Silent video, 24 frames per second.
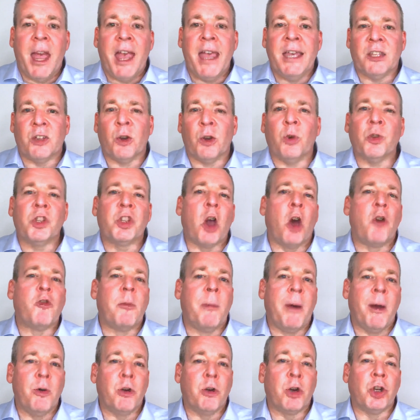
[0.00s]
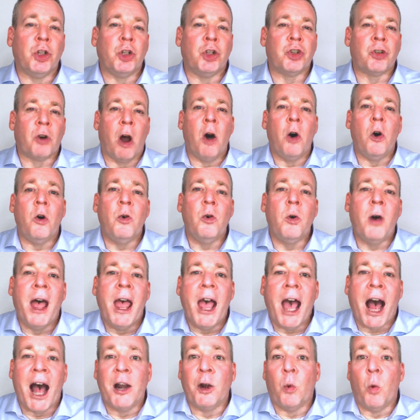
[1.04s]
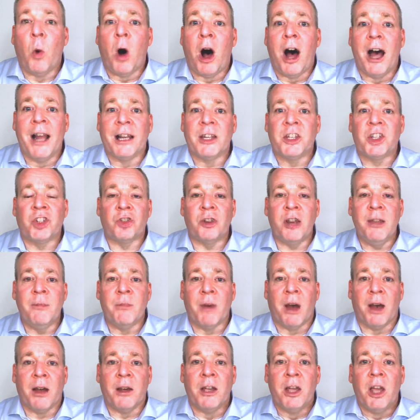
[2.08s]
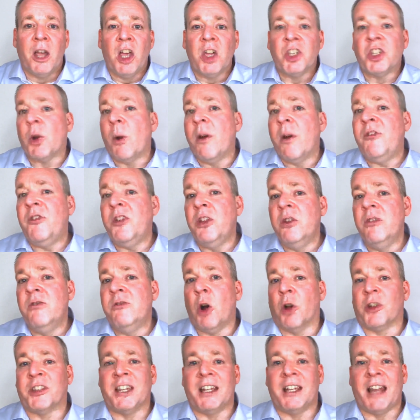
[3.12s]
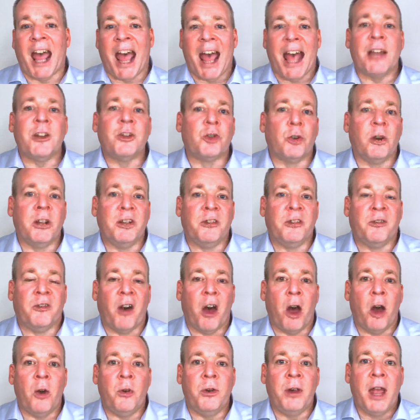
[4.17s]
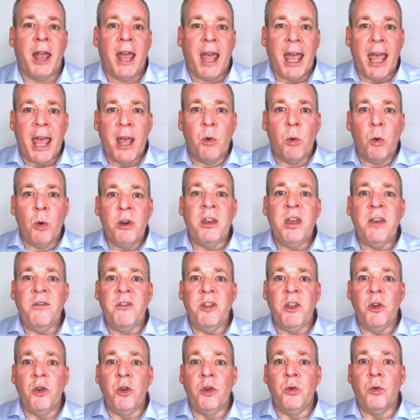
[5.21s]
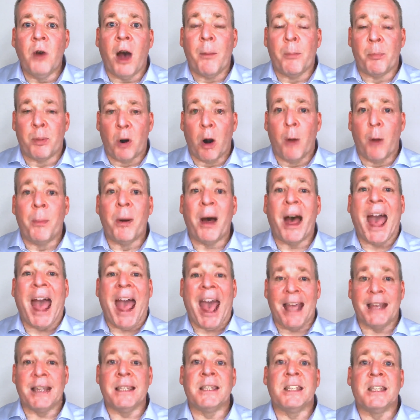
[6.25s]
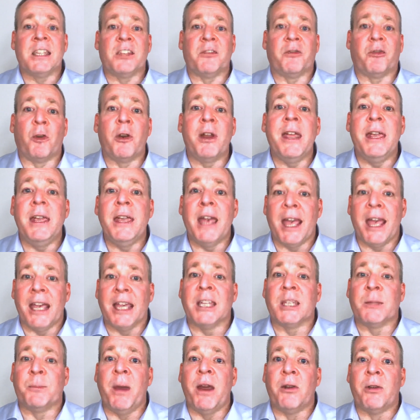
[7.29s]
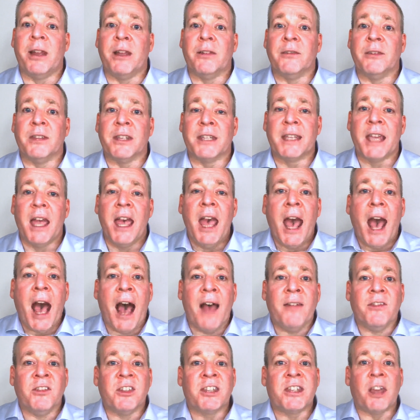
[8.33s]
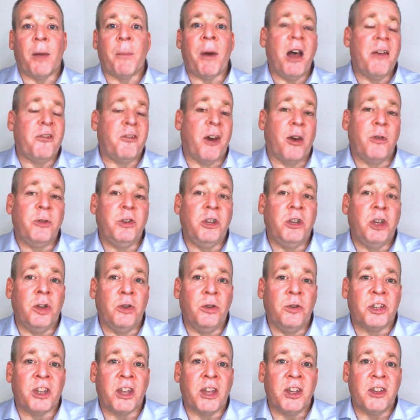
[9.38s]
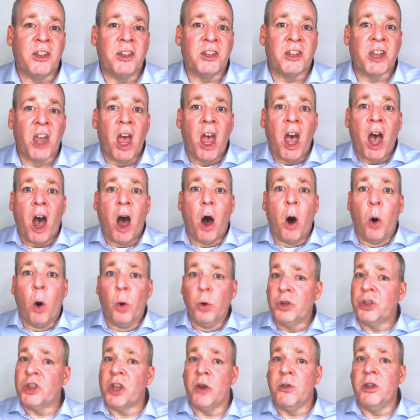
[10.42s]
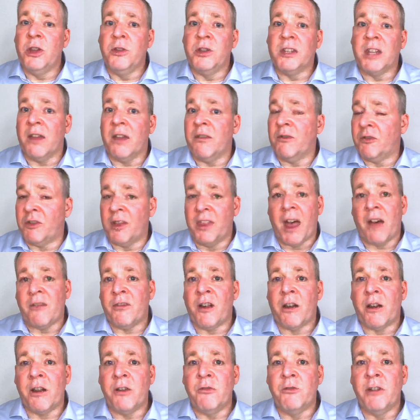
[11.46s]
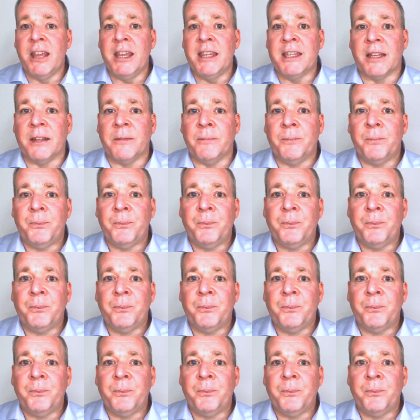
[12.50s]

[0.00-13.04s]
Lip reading: It's also a remote control and a wireless streamer. So if you've got an Android phone, it will give you a proper hands-free experience. And some iPhone users also use it for that very reason.